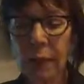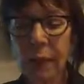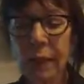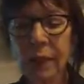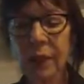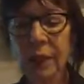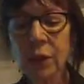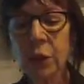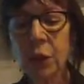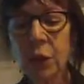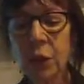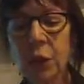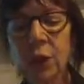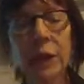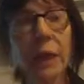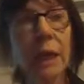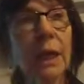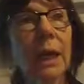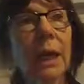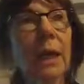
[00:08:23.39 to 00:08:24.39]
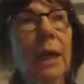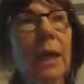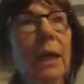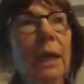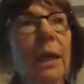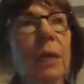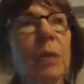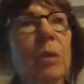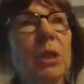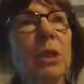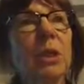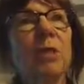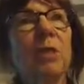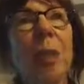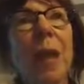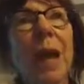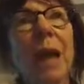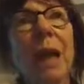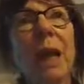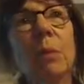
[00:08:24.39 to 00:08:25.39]
It's not a committee of
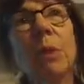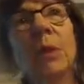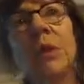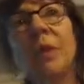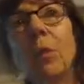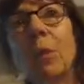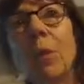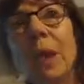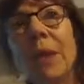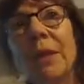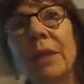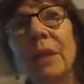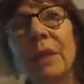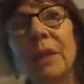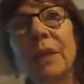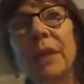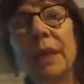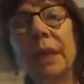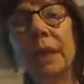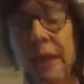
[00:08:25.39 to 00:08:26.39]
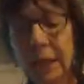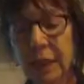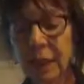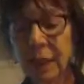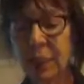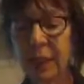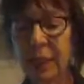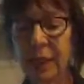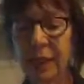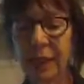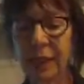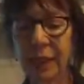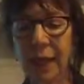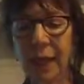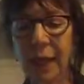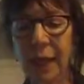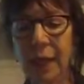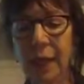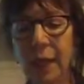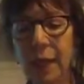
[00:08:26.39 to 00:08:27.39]
Parliament in the way that select committees
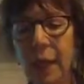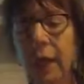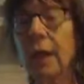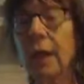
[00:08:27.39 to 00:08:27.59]
are.